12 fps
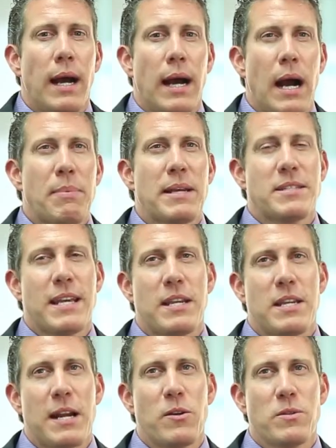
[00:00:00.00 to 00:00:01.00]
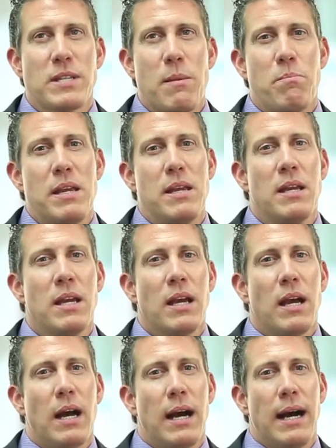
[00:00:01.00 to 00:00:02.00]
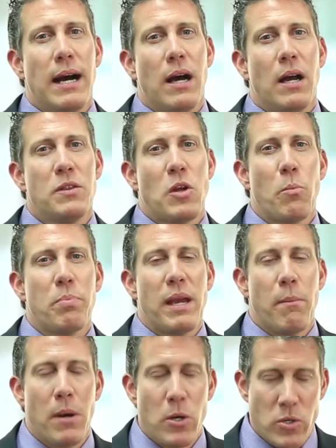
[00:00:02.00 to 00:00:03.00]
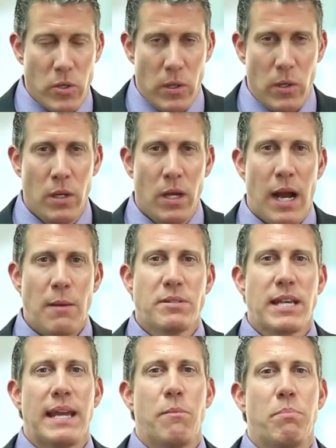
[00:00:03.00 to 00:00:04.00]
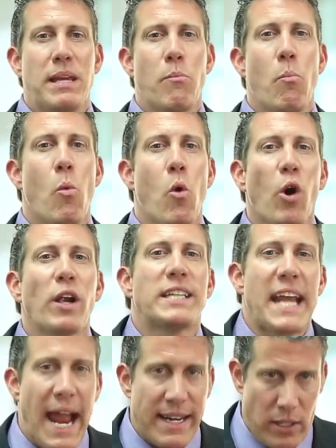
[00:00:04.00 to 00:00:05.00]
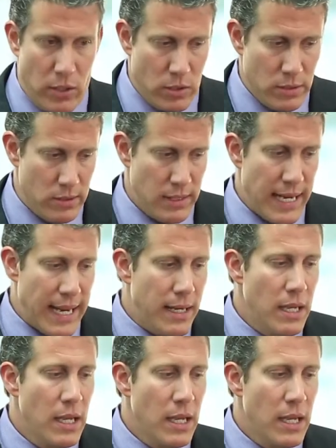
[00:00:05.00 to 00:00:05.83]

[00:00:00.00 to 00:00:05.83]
I don't say don't be emotional. I'm saying be more tactical, okay?